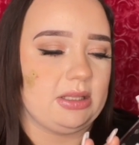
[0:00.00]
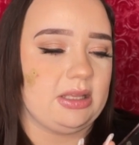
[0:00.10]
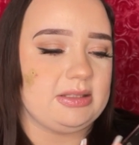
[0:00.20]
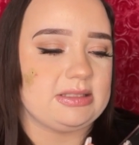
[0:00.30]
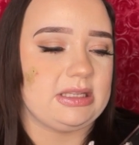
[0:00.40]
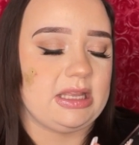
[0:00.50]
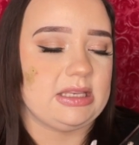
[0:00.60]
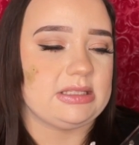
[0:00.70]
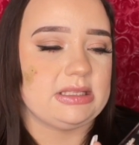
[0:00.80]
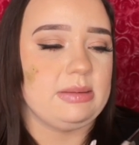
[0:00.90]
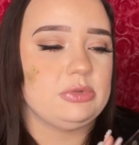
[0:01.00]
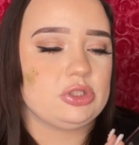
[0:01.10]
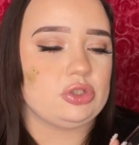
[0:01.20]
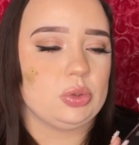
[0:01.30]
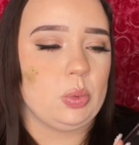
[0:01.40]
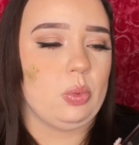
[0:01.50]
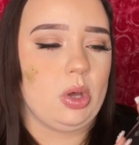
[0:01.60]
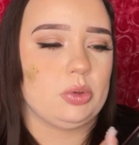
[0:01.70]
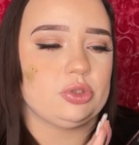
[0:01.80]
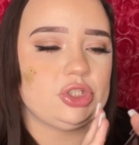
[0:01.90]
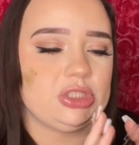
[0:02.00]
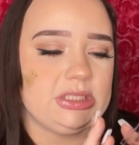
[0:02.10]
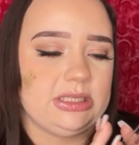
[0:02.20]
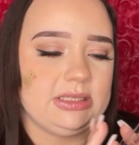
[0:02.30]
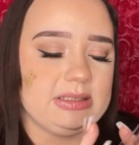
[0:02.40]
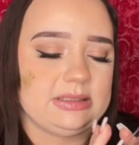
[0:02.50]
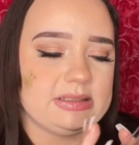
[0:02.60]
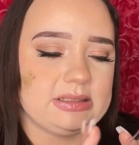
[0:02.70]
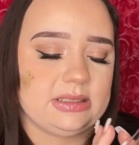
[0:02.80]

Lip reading: Let's get some swatches.